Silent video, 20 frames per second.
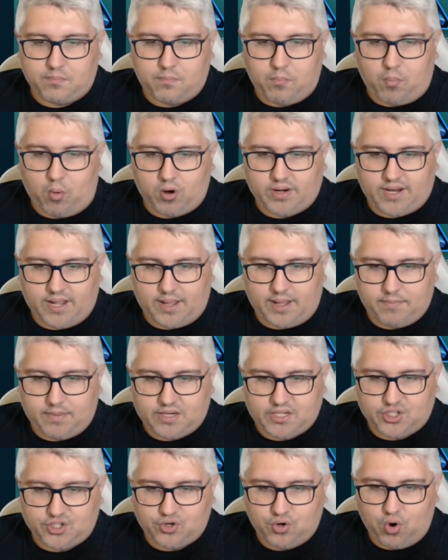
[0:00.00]
more
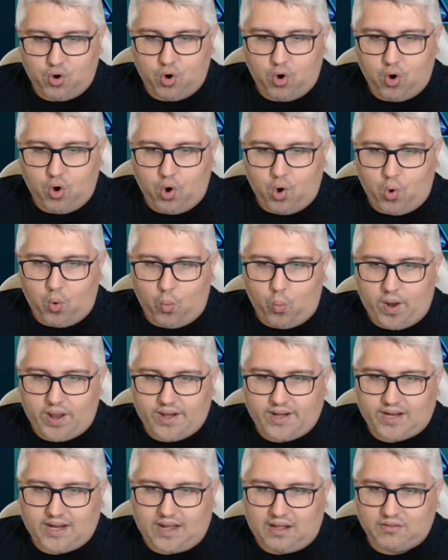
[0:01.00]
damage
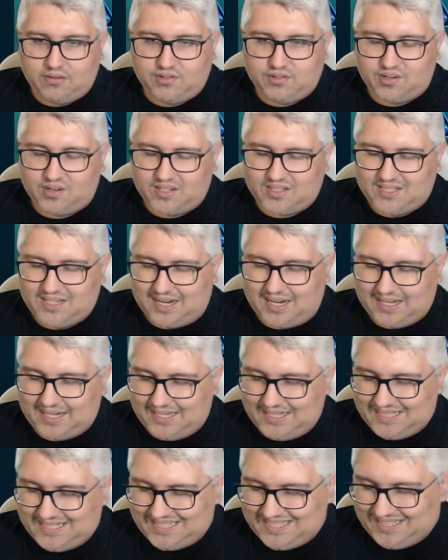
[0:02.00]
when
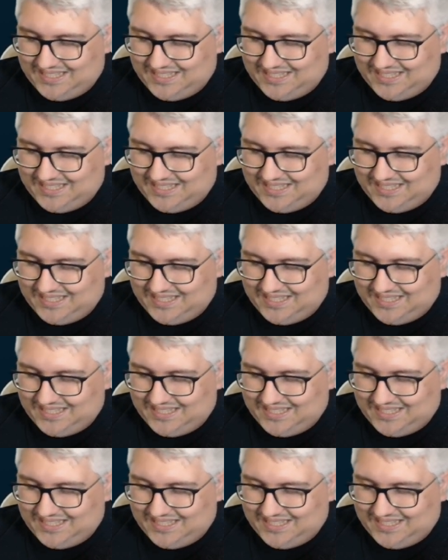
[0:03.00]
counterattacking.